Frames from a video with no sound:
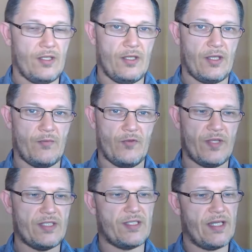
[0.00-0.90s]
You can move
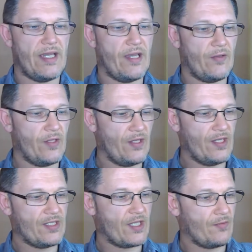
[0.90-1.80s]
these down.
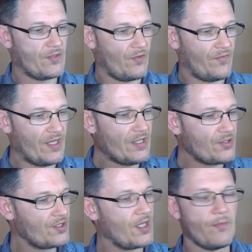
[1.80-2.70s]
This comes off. The
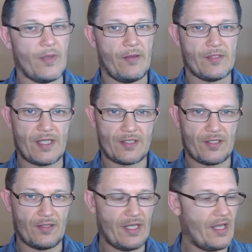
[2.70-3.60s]
interesting bit was
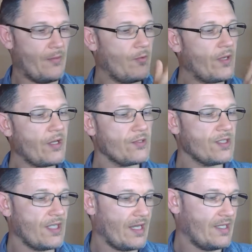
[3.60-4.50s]
actually on here, but we'll get
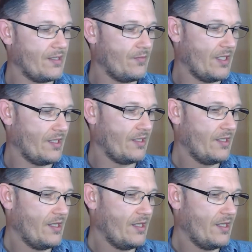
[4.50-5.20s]
onto that in a minute.